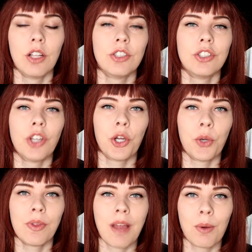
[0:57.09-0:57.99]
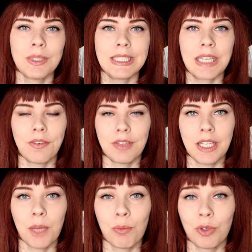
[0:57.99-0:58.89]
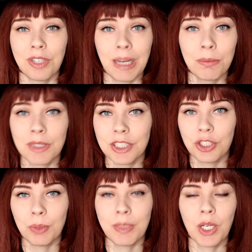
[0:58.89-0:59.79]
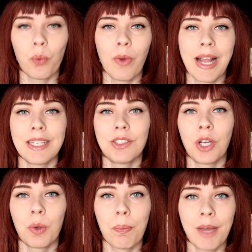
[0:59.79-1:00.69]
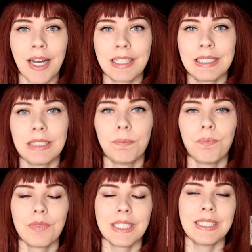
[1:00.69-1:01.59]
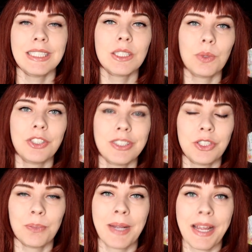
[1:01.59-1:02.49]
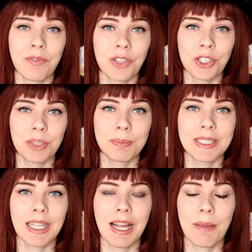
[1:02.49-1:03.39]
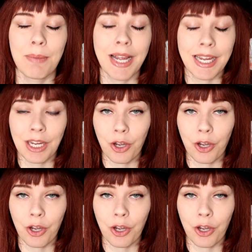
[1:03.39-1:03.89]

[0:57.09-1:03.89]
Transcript: So that was definitely a more time consuming way to go about it. Since switching to my envelopes, my